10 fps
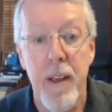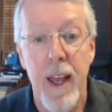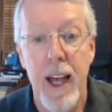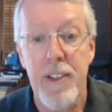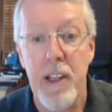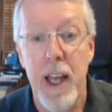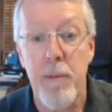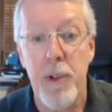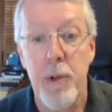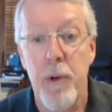Has the
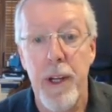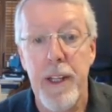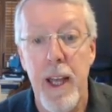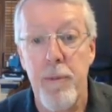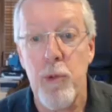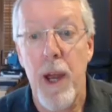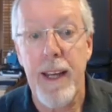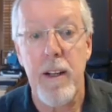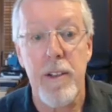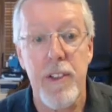laboratory kept
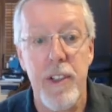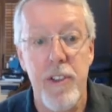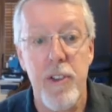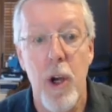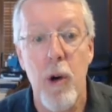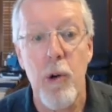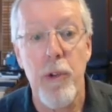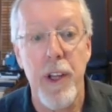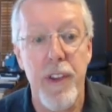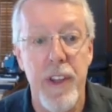records that show
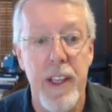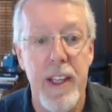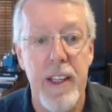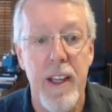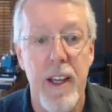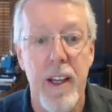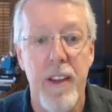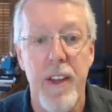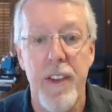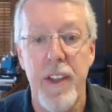that the
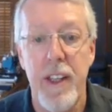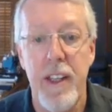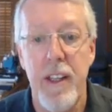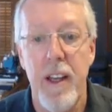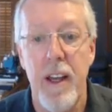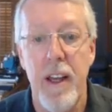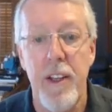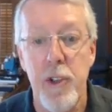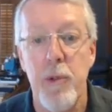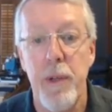
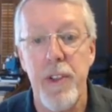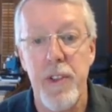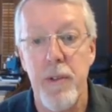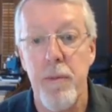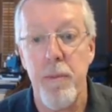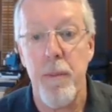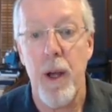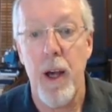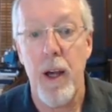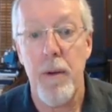instruments
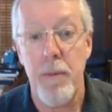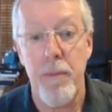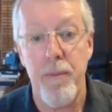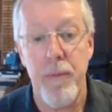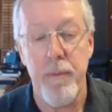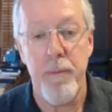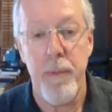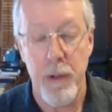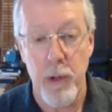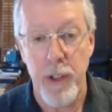
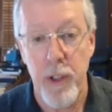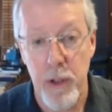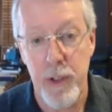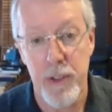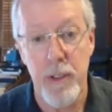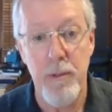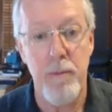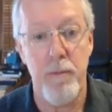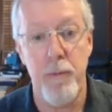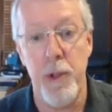that were used
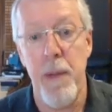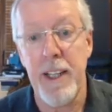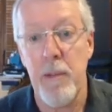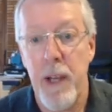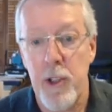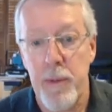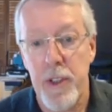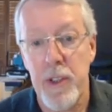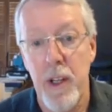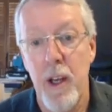to make the
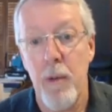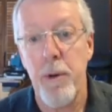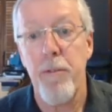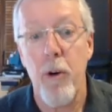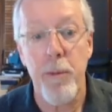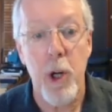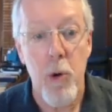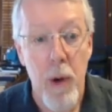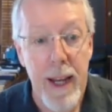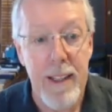measurements perform
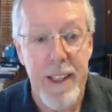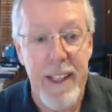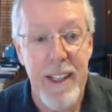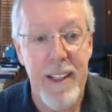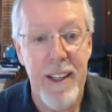correctly